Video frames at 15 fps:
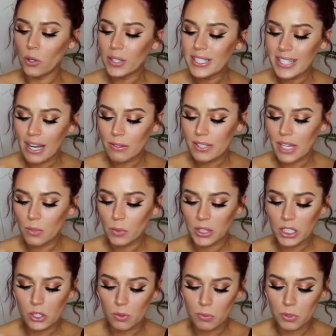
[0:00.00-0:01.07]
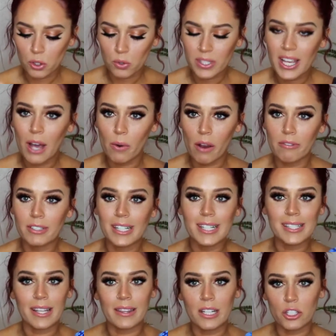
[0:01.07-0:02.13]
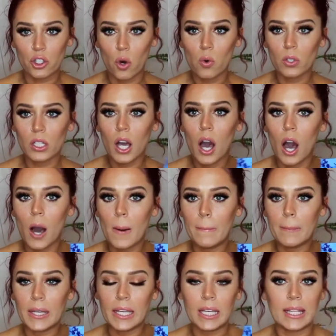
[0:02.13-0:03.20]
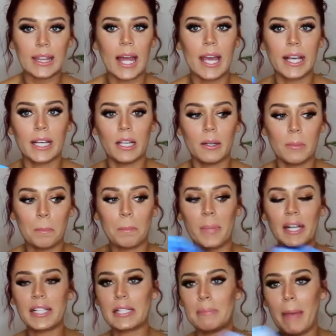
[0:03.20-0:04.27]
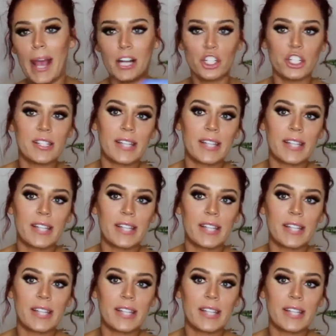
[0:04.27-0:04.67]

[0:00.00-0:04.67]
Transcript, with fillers: The only downside with these swimsuits, however, is that they don't come in like mix match